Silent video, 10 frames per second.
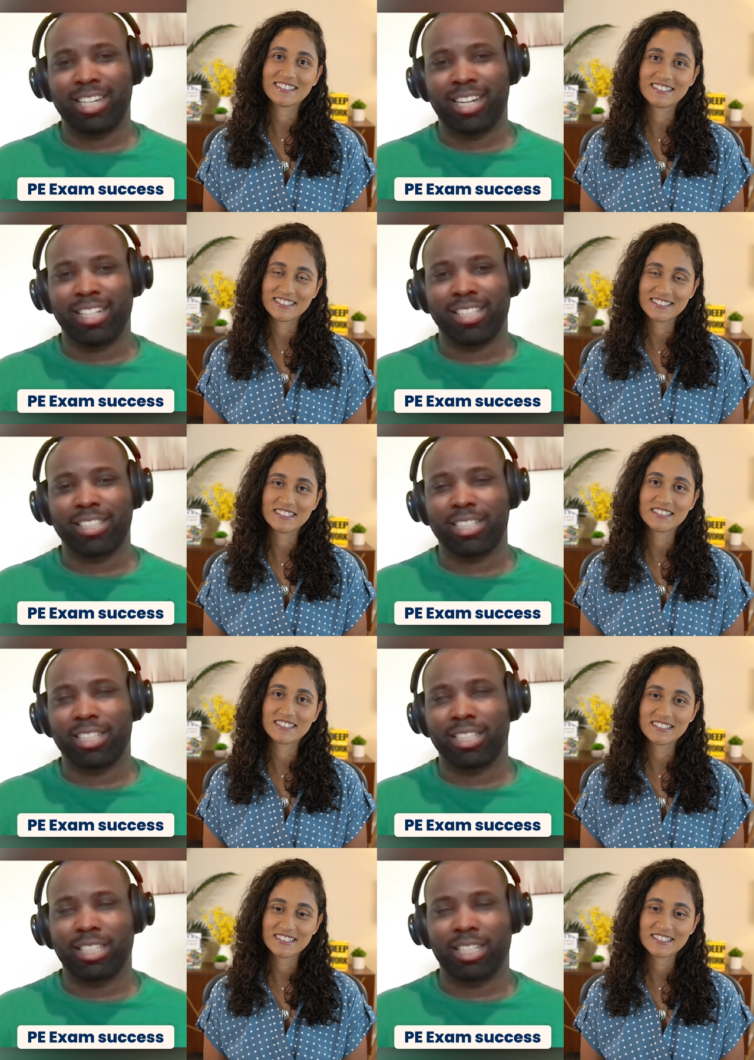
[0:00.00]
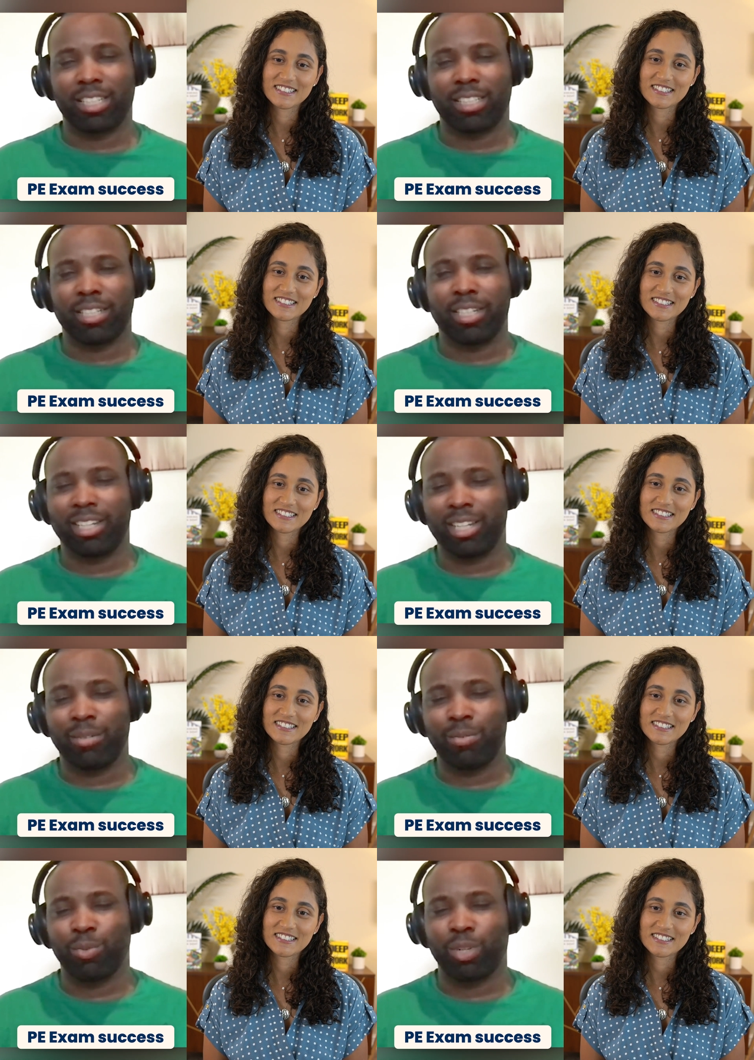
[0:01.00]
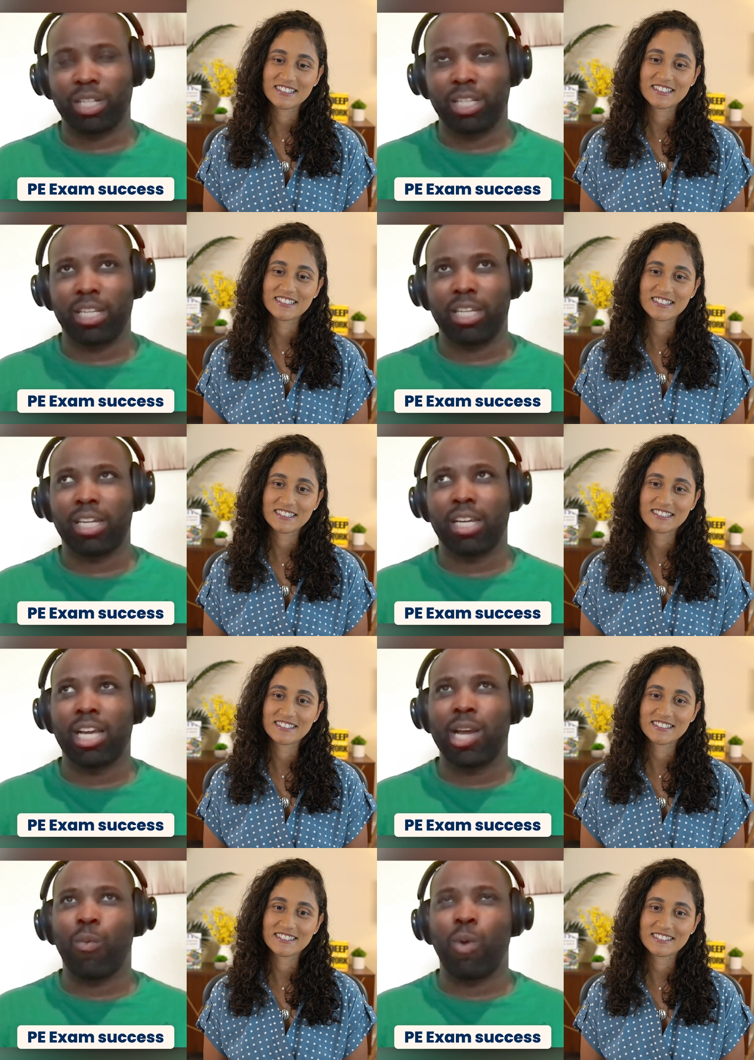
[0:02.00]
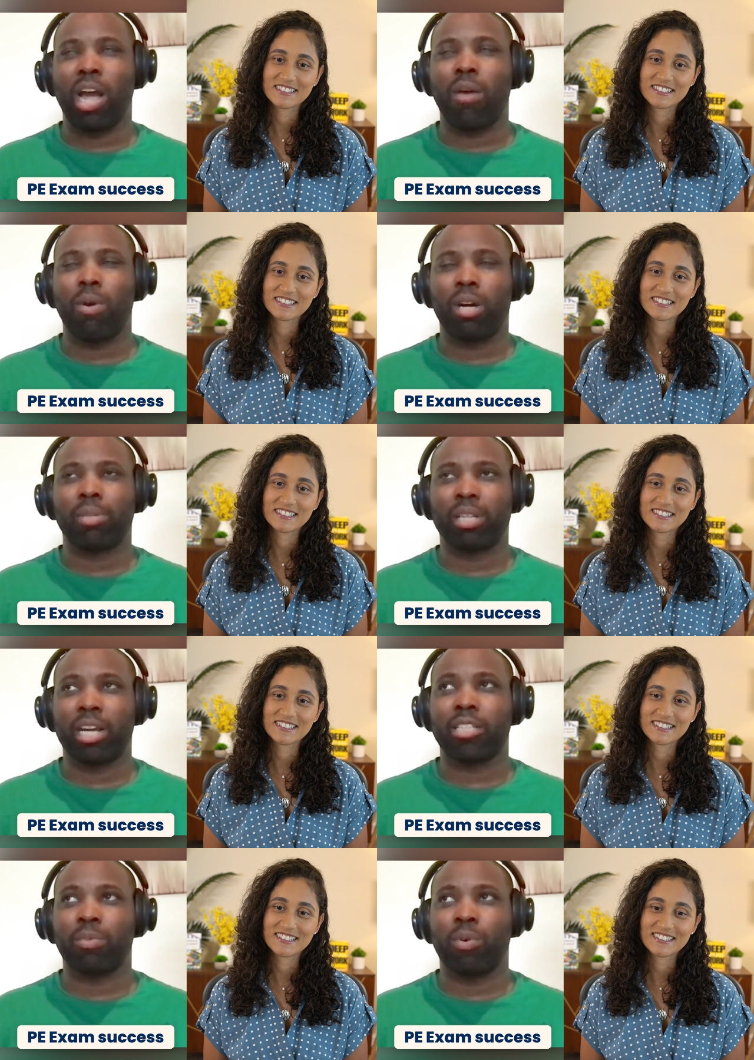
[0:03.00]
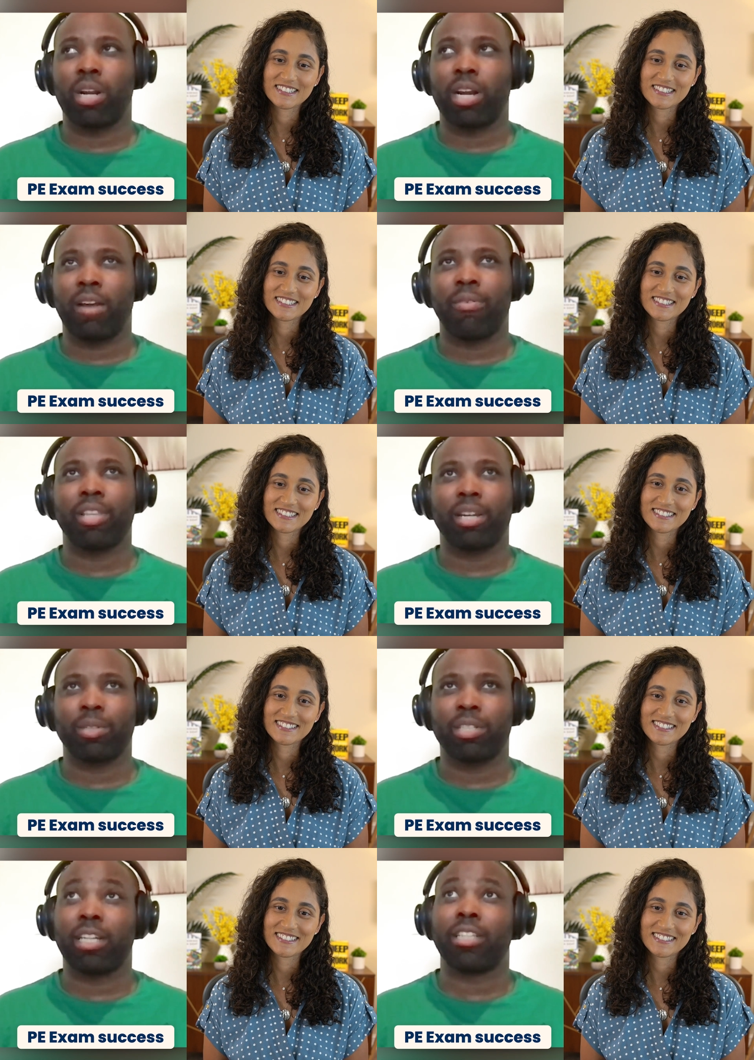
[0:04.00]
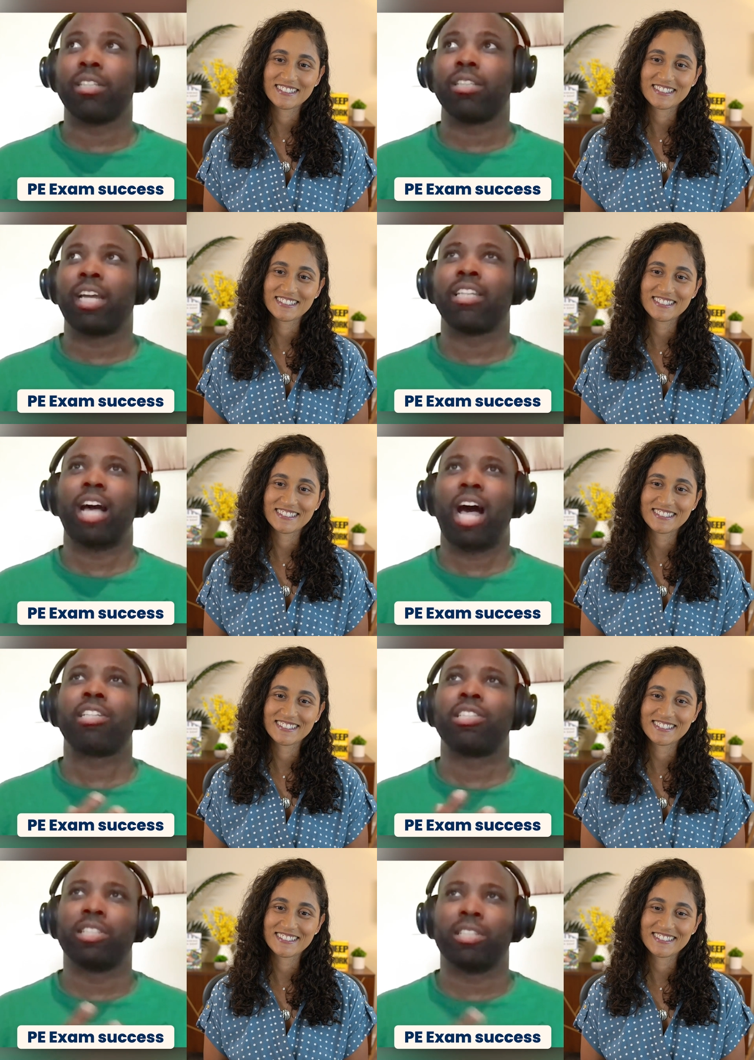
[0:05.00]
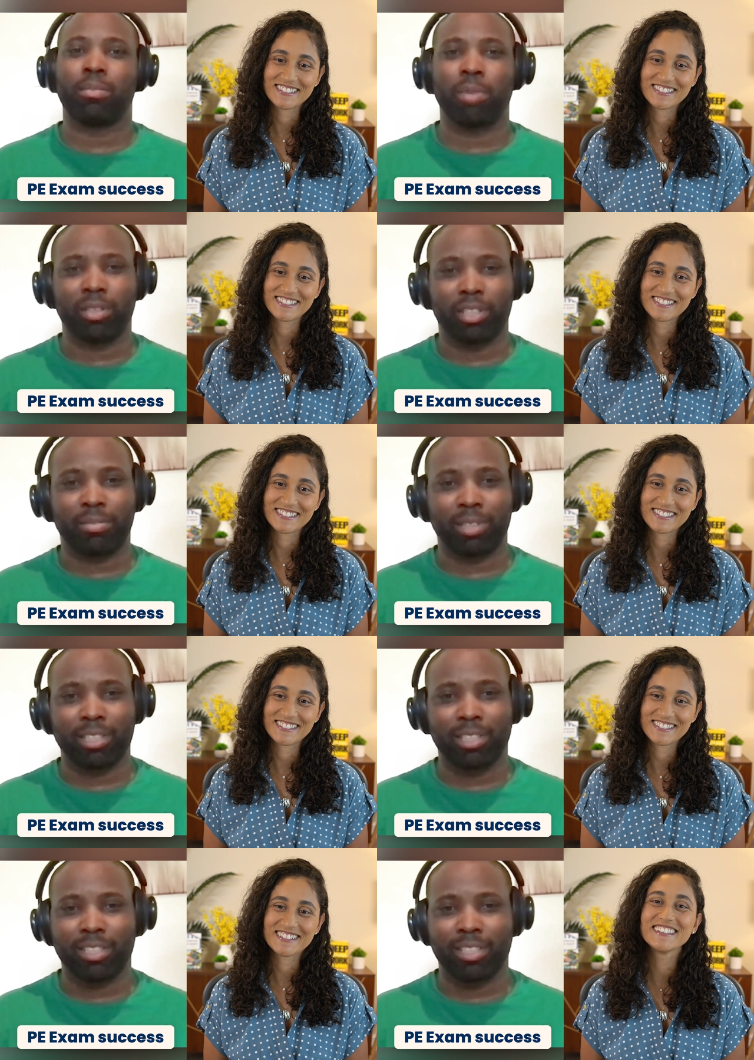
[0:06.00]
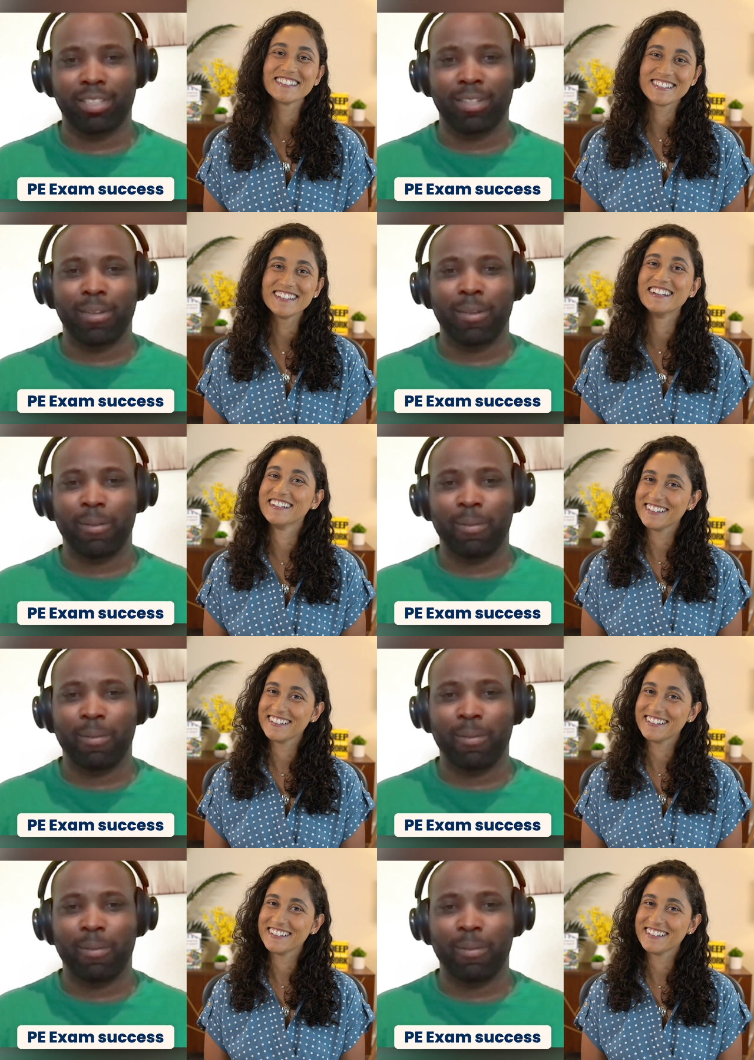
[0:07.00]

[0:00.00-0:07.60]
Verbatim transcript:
Speaker 1: honestly like it, it really when i woke up the next morning everything was like the like the oxygen smelled different yeah.